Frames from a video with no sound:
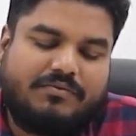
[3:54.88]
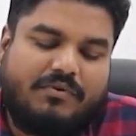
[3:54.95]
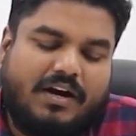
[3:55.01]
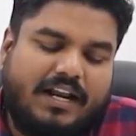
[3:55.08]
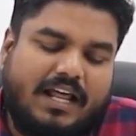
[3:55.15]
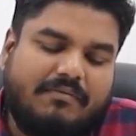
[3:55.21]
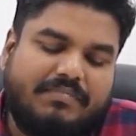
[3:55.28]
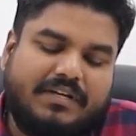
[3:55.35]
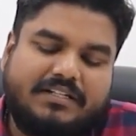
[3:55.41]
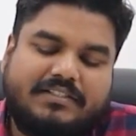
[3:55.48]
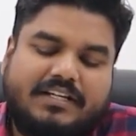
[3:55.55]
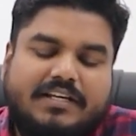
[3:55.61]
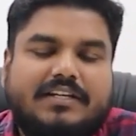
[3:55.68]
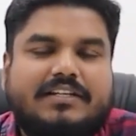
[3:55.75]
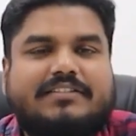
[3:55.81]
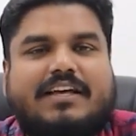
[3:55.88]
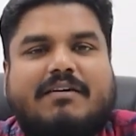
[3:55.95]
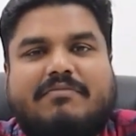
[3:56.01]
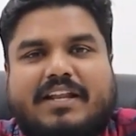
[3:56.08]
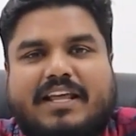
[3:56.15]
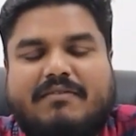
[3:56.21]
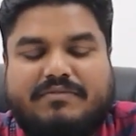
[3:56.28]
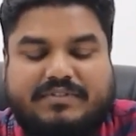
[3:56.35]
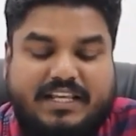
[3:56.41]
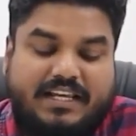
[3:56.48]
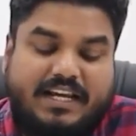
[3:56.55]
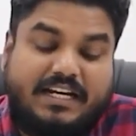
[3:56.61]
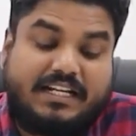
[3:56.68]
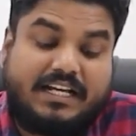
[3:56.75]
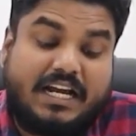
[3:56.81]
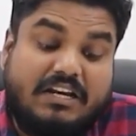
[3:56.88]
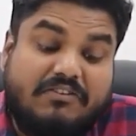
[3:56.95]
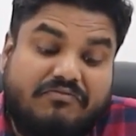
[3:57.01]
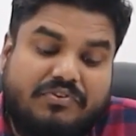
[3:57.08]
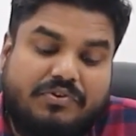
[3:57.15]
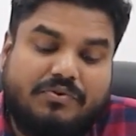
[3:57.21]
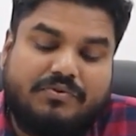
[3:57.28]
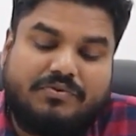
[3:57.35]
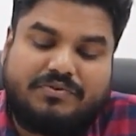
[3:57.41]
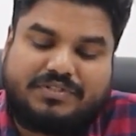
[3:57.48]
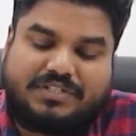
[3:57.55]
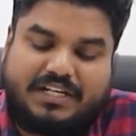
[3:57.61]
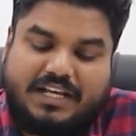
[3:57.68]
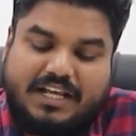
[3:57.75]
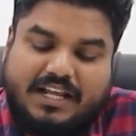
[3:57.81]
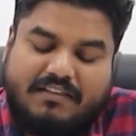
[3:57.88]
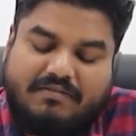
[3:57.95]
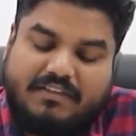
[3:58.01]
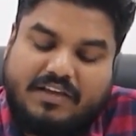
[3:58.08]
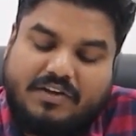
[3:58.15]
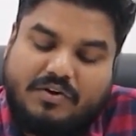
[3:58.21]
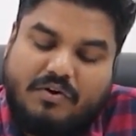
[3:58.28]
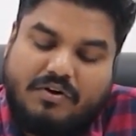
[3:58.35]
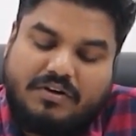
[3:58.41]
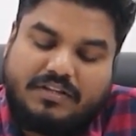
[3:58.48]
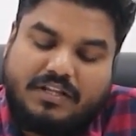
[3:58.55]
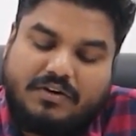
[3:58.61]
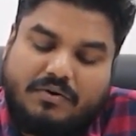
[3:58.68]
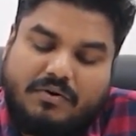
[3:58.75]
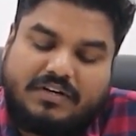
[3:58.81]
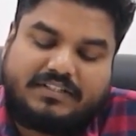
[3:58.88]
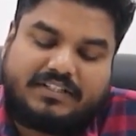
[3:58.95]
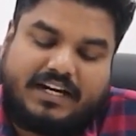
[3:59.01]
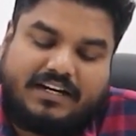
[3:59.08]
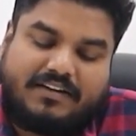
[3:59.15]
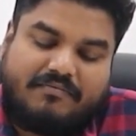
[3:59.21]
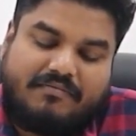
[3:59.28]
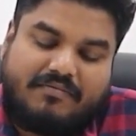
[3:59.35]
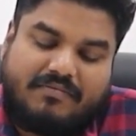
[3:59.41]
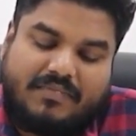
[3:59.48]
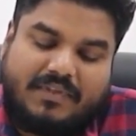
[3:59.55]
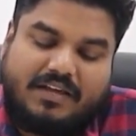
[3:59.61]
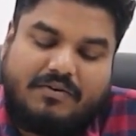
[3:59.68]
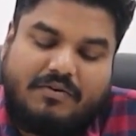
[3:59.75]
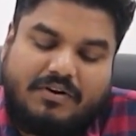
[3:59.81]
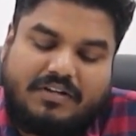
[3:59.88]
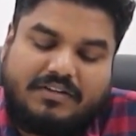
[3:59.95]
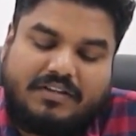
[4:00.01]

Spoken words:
what happens? Sometimes they get confused. They go to the roadside. Why they